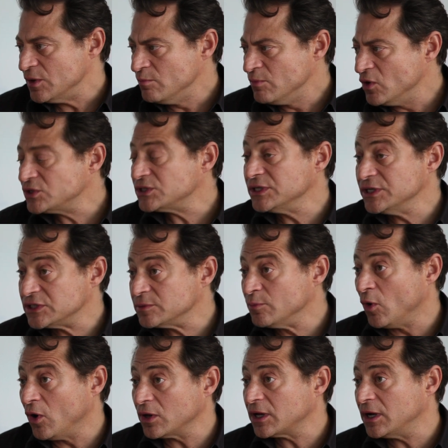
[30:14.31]
mostly
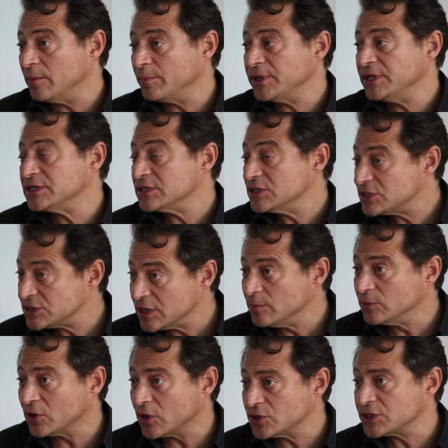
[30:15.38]
small companies,
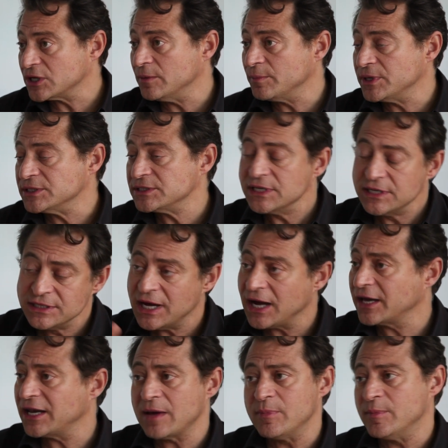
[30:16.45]
some large companies, not
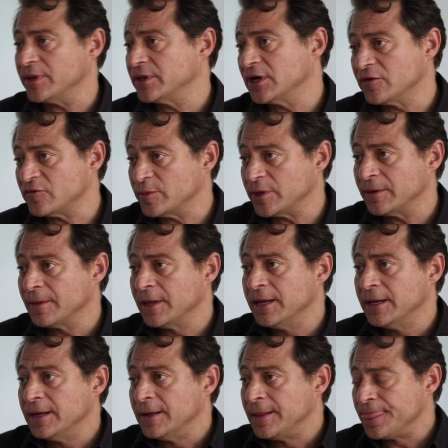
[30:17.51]
going to happen by the government.
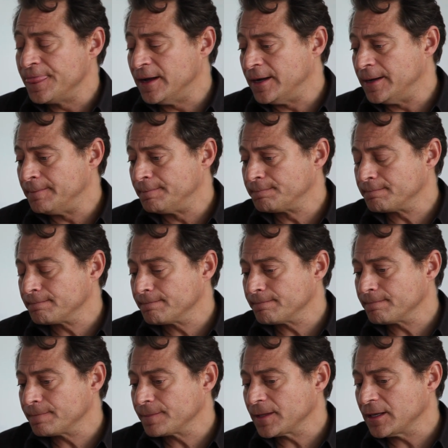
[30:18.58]

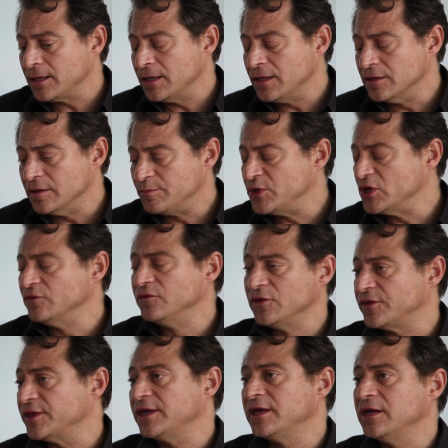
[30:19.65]
The beautiful
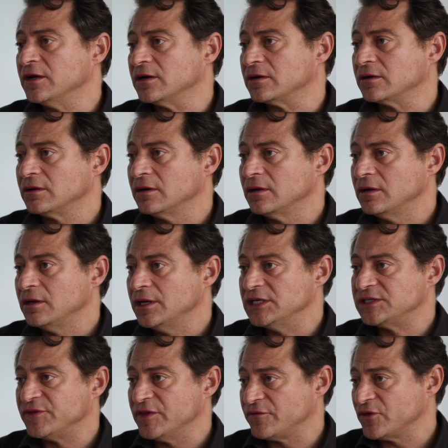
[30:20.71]
thing here
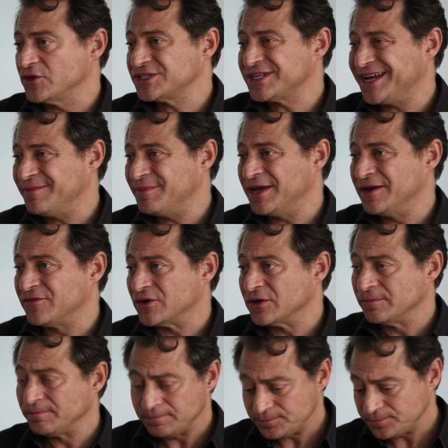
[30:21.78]
is, for the first time
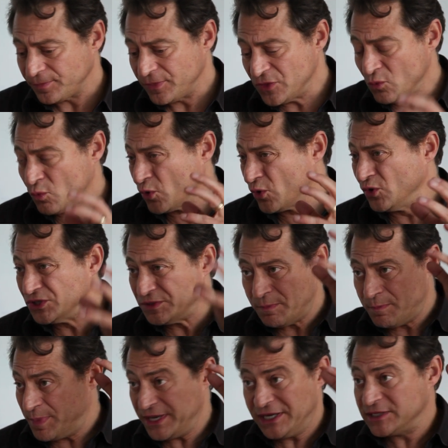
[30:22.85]
ever, the world's
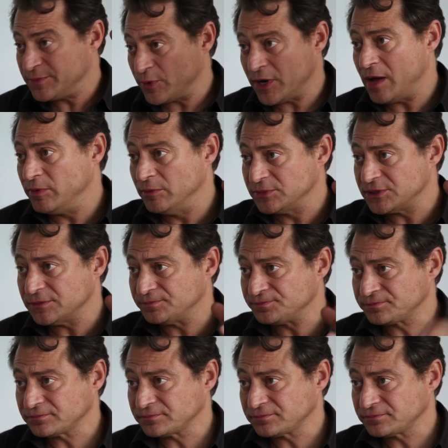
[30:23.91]
biggest problems